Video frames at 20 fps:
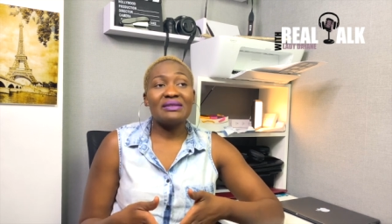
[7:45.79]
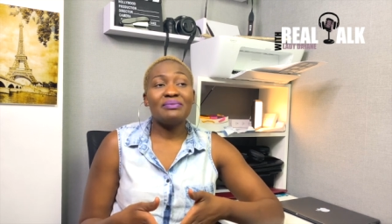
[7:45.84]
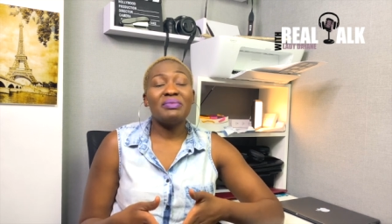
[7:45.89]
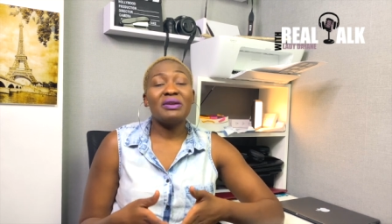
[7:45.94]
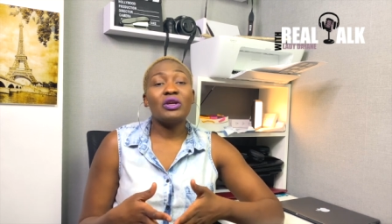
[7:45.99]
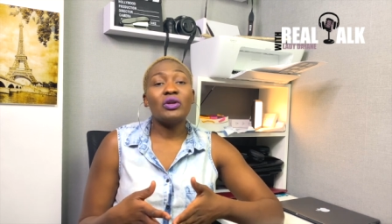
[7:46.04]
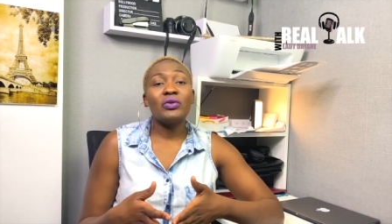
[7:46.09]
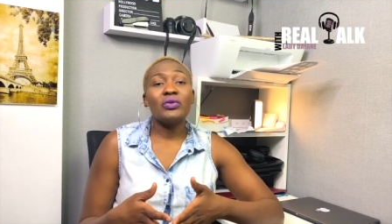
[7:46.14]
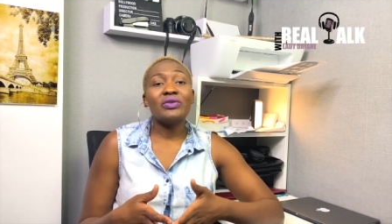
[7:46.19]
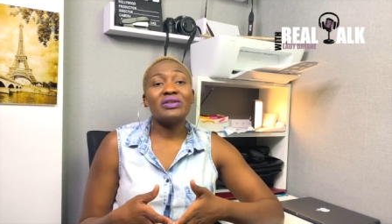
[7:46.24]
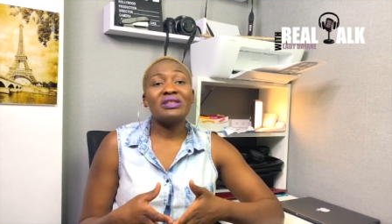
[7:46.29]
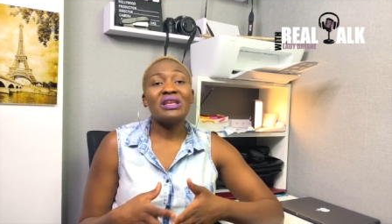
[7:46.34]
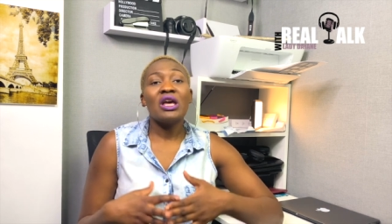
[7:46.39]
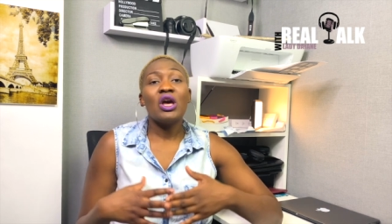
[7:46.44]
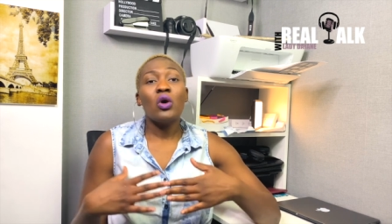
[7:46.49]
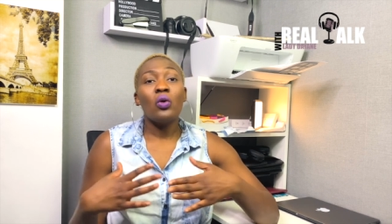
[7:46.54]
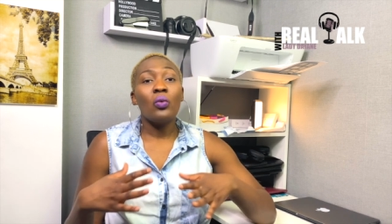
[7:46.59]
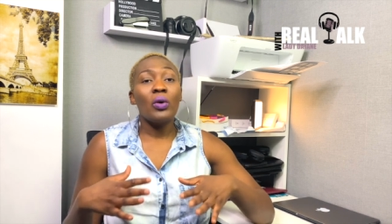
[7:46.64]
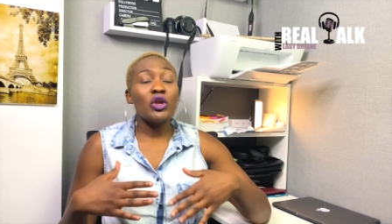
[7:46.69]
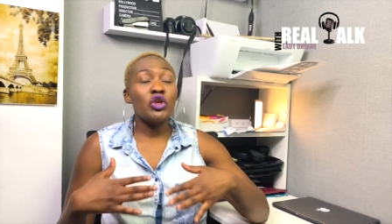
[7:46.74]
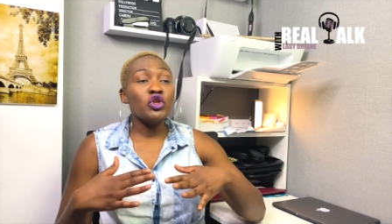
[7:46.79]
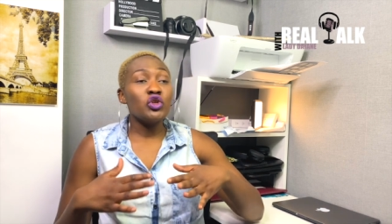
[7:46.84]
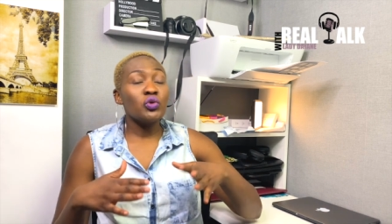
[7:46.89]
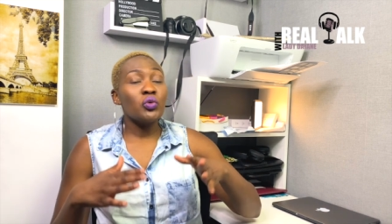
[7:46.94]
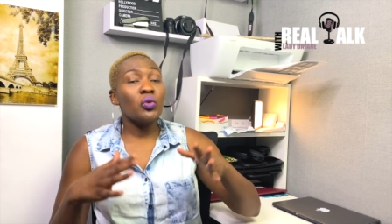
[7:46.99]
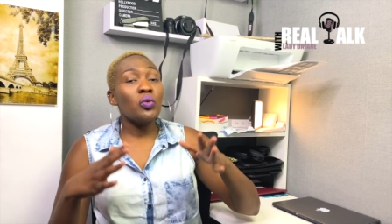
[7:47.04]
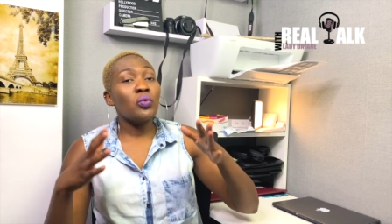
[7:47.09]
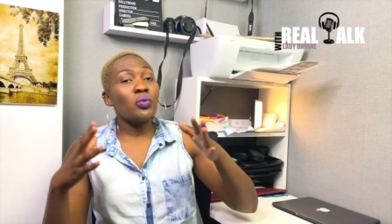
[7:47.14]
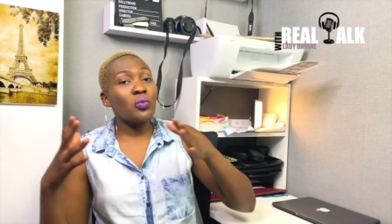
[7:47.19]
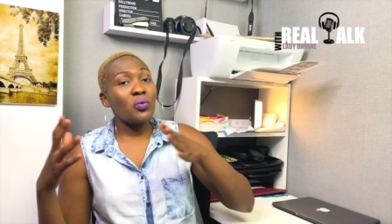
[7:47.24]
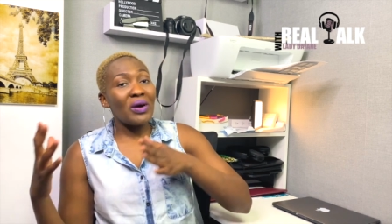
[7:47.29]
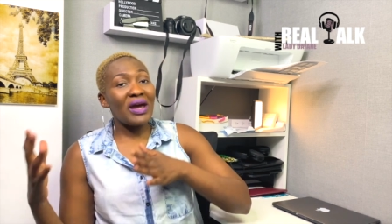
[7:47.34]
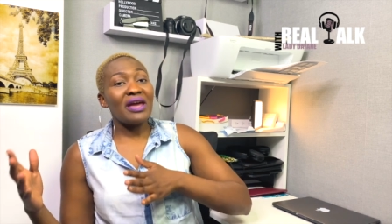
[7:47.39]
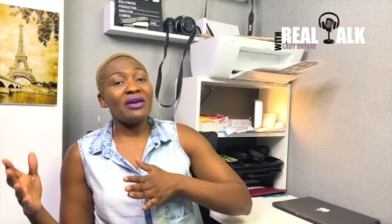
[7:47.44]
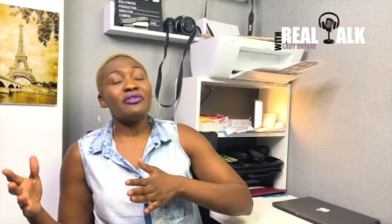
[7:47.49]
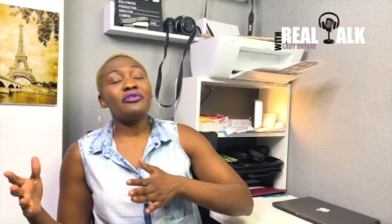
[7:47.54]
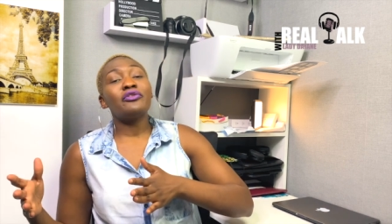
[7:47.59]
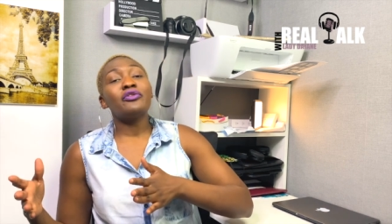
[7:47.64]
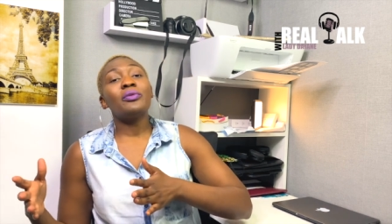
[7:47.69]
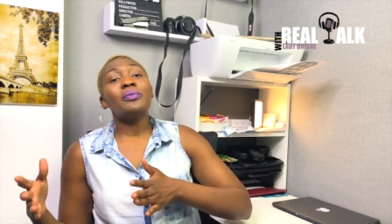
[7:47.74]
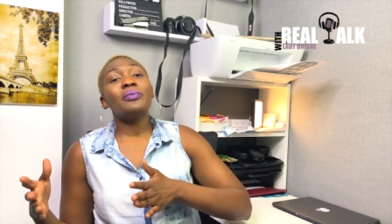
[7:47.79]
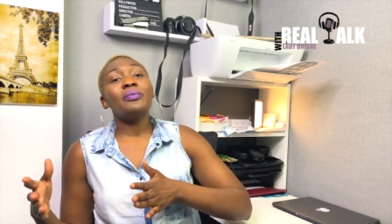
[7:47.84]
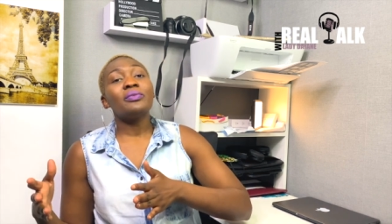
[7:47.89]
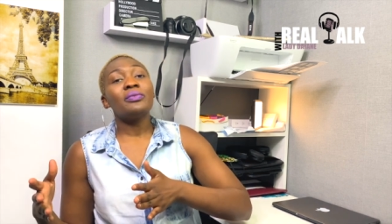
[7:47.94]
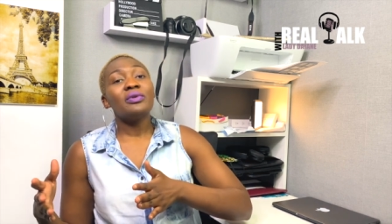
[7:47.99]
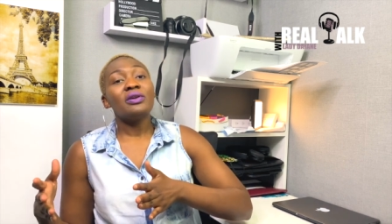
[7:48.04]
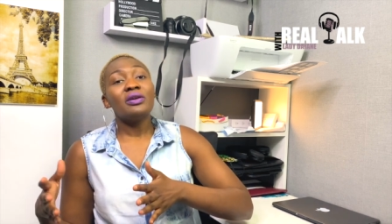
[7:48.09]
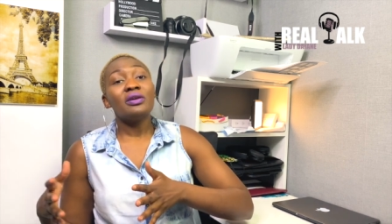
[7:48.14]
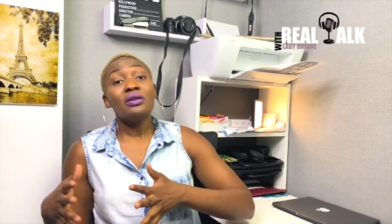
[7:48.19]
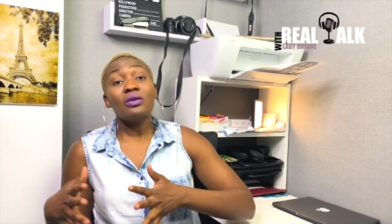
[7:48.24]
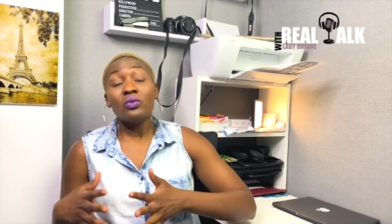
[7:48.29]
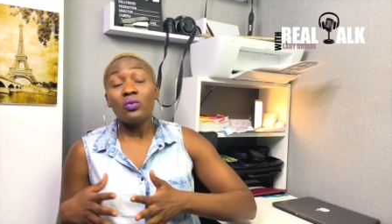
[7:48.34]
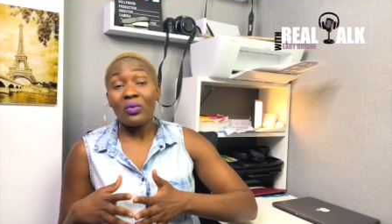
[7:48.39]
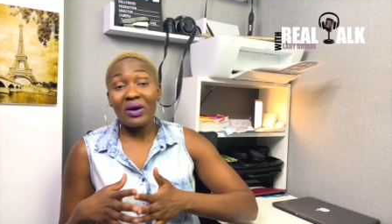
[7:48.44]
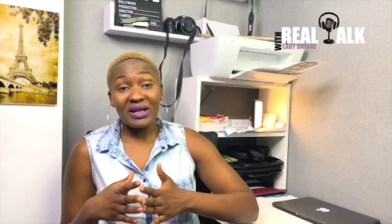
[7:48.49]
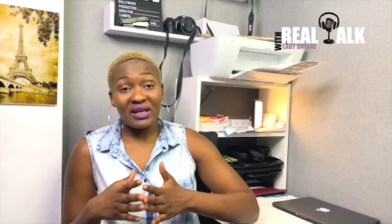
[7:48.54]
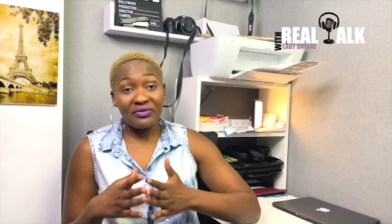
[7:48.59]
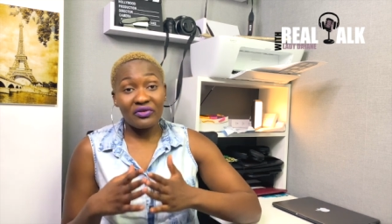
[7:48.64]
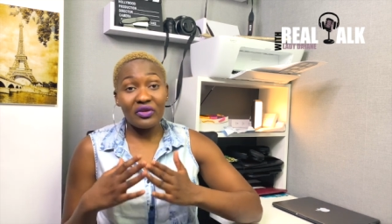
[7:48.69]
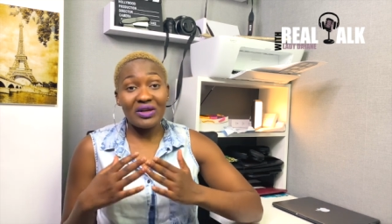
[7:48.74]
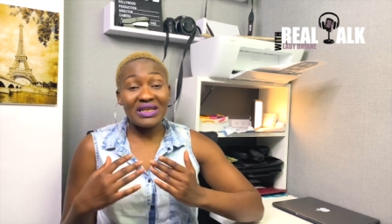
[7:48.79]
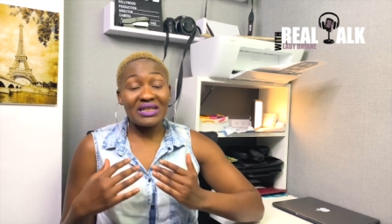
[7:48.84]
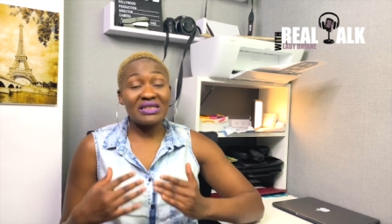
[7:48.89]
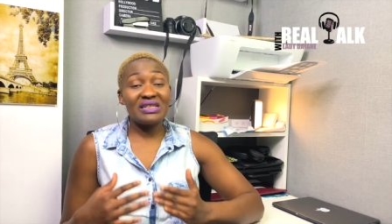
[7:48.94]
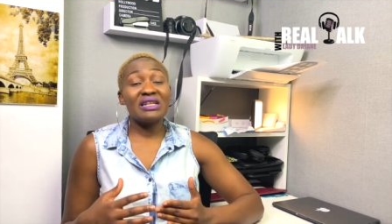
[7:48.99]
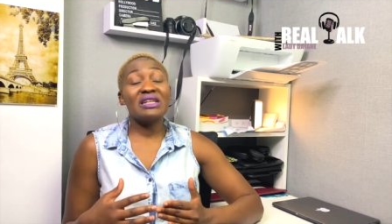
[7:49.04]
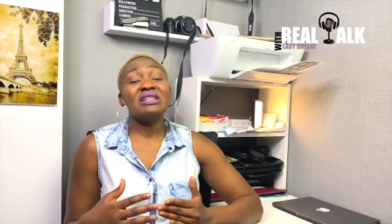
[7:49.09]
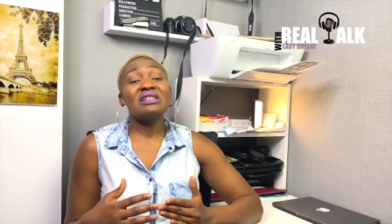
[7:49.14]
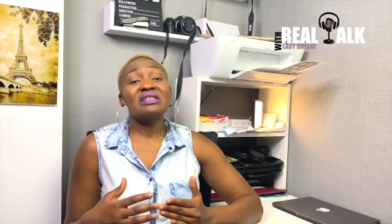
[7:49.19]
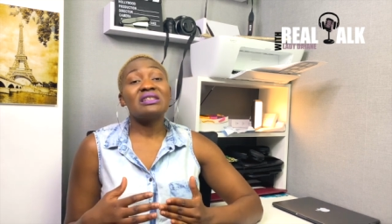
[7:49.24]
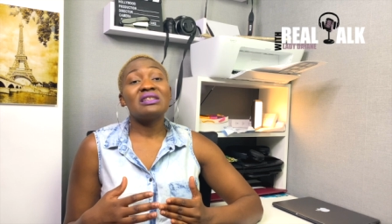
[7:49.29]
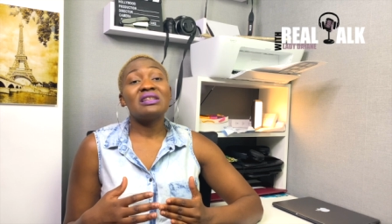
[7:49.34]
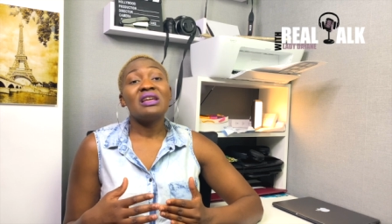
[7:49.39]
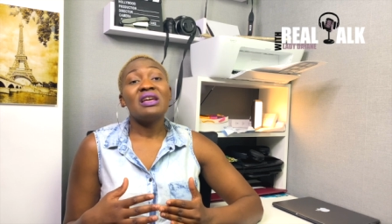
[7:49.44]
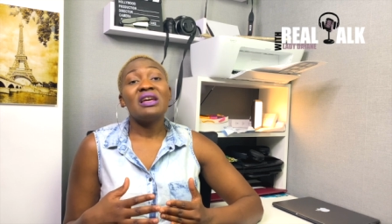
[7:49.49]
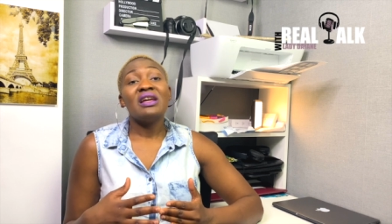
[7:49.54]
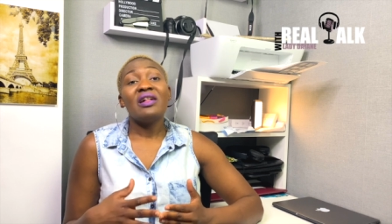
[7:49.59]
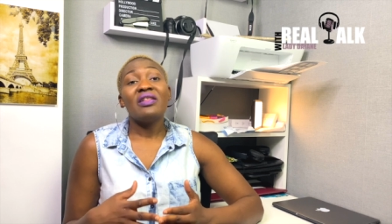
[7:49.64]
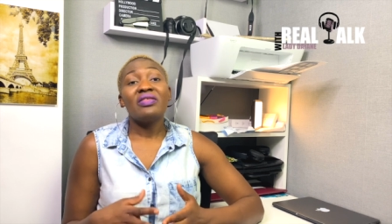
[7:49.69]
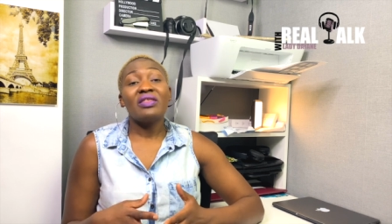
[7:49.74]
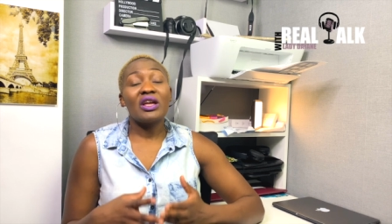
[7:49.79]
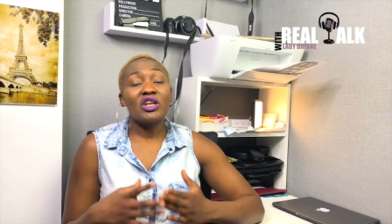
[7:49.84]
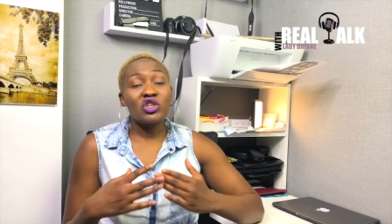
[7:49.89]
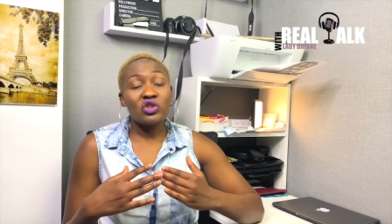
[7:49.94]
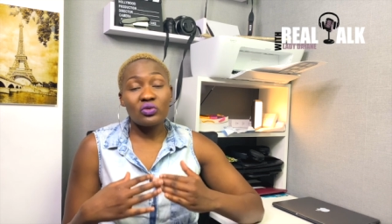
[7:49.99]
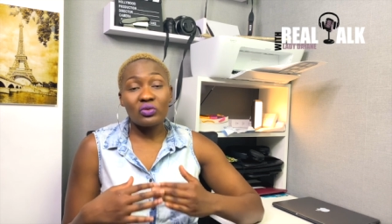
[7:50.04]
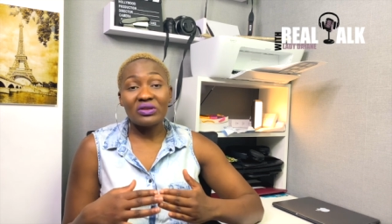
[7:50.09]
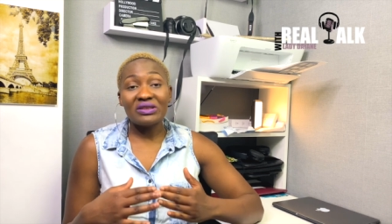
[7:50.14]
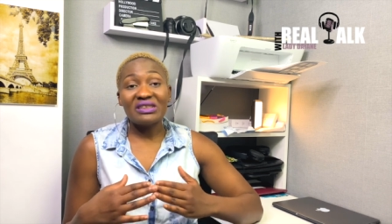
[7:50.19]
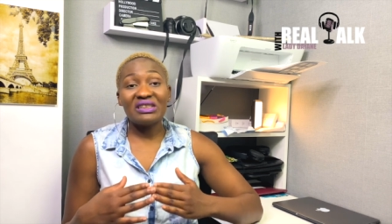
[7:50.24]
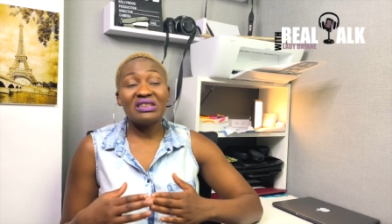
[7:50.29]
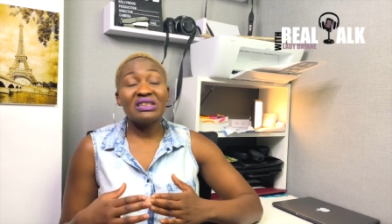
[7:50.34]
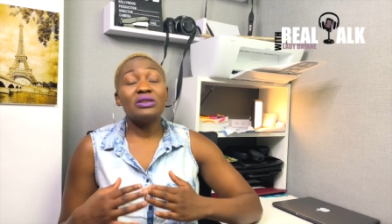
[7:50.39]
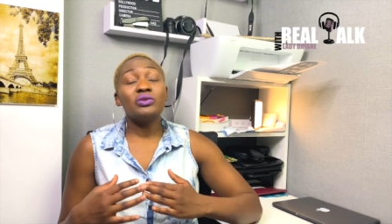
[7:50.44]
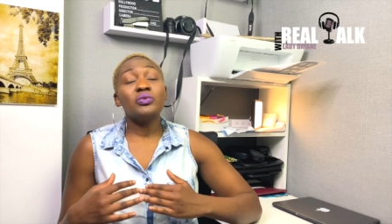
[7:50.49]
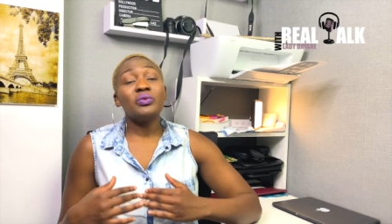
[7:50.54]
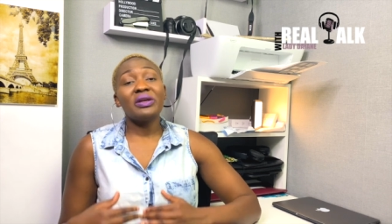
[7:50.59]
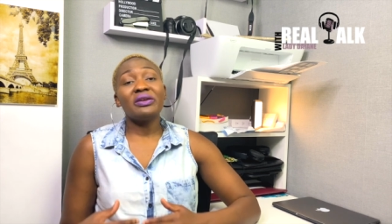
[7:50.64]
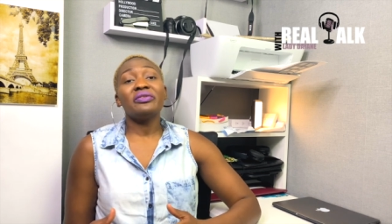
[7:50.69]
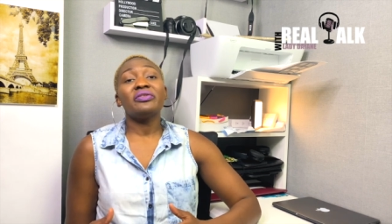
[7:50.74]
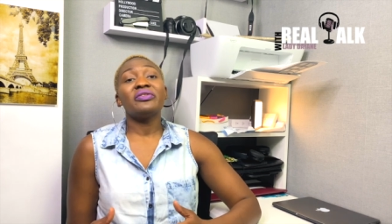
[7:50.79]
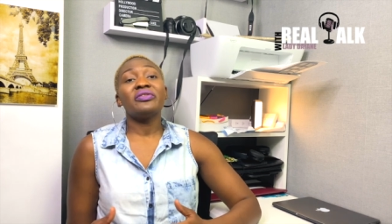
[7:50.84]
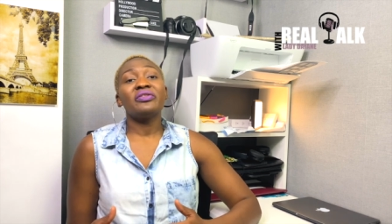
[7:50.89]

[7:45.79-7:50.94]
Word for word: because when you're away from whatever it is that you are dealing with,